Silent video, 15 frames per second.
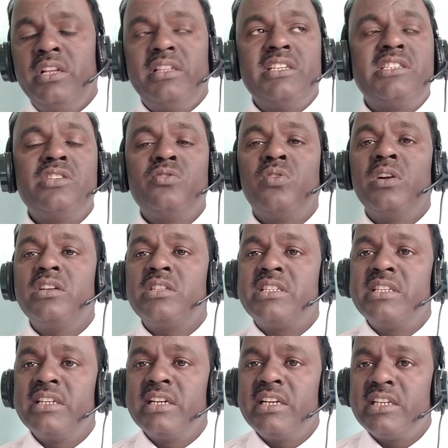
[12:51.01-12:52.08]
This is not
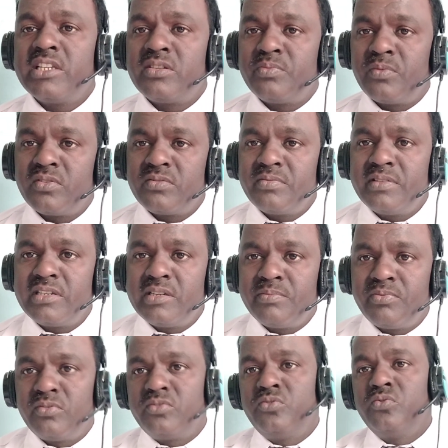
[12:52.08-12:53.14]
single responsibility
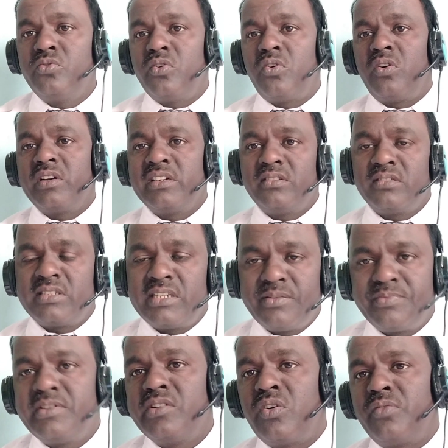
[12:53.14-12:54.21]
for you or
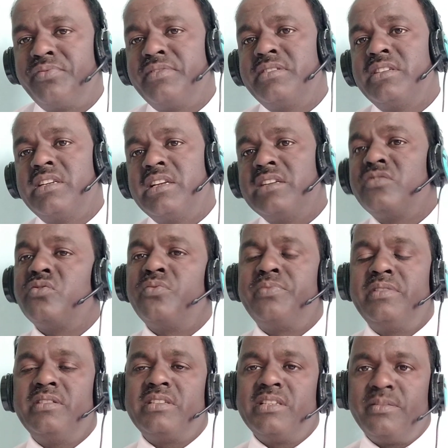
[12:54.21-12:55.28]
safety officer and
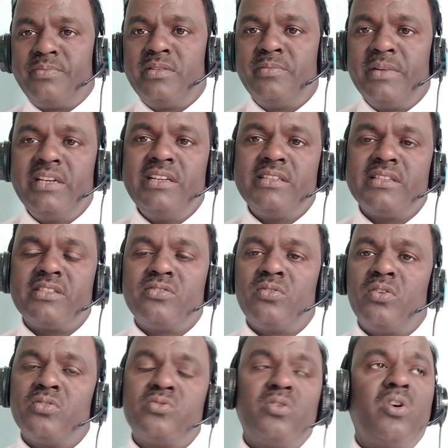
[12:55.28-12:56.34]
safety manager, so
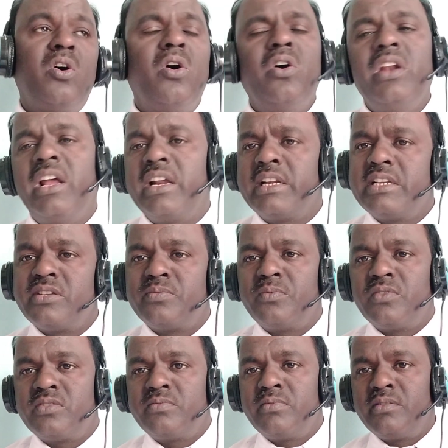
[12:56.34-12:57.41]
also all are
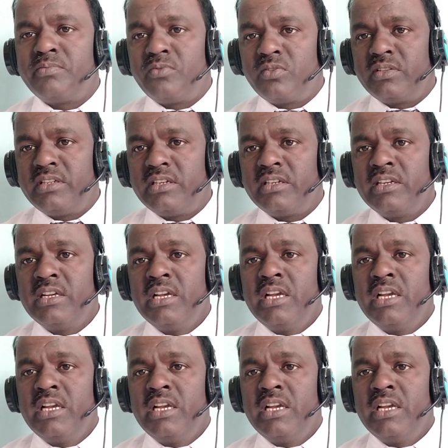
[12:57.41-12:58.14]
responsible for that.